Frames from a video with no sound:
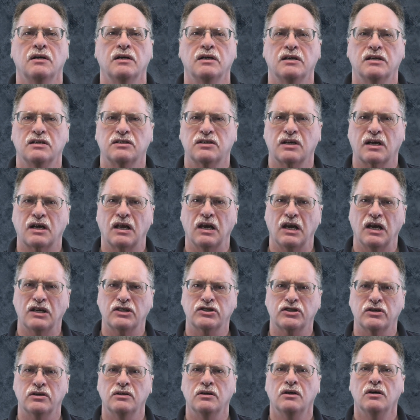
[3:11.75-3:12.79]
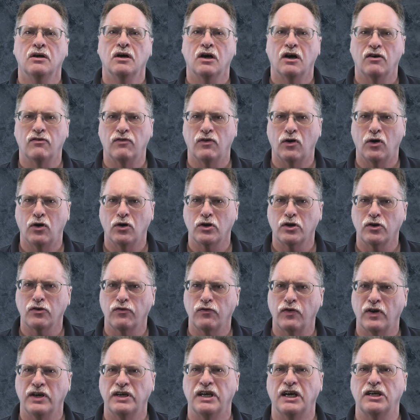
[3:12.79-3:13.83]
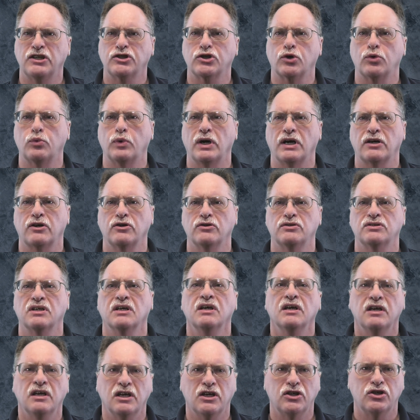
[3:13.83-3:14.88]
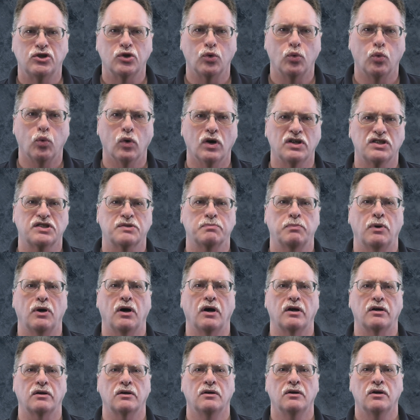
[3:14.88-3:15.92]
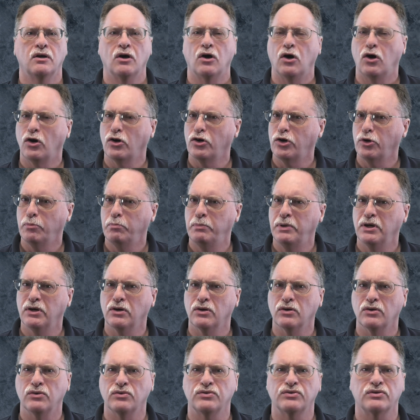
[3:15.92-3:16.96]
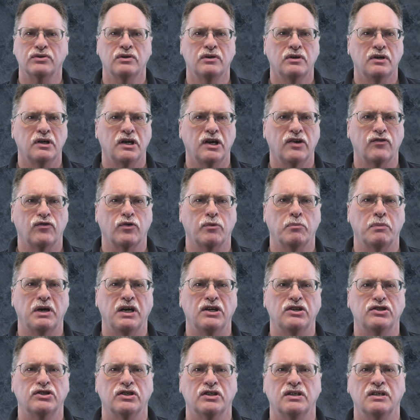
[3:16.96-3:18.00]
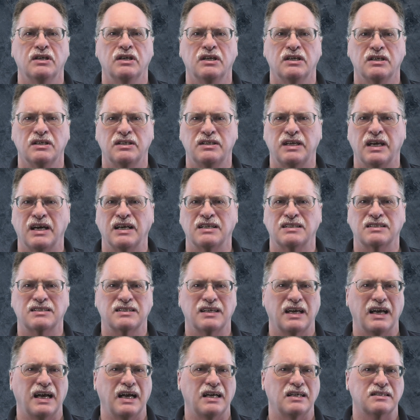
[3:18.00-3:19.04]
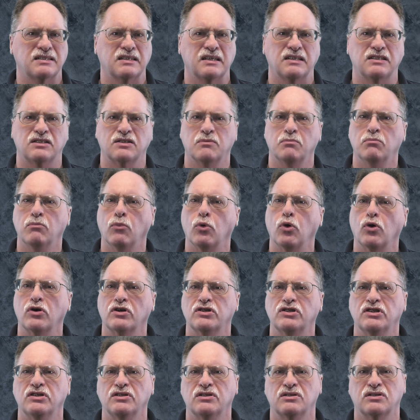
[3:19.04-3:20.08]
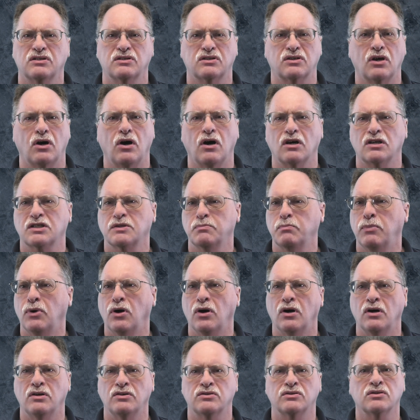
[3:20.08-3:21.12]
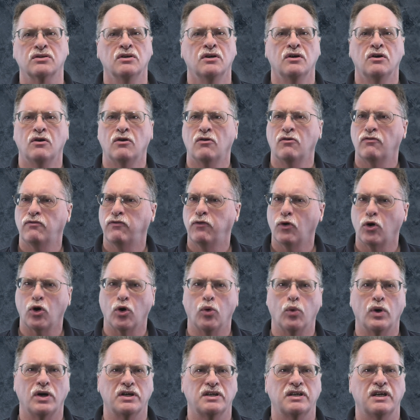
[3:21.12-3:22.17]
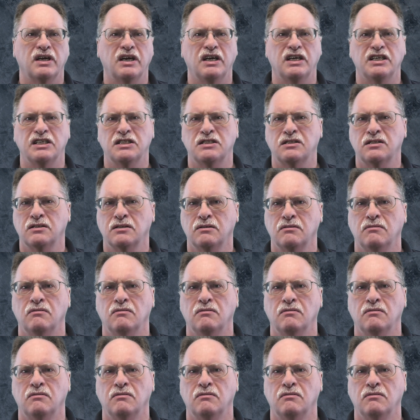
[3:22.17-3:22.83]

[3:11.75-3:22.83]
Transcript: is a collection of all your financial records into one spot. All your bills, information, debts, assets, mortgages, stocks, bonds, 401ks,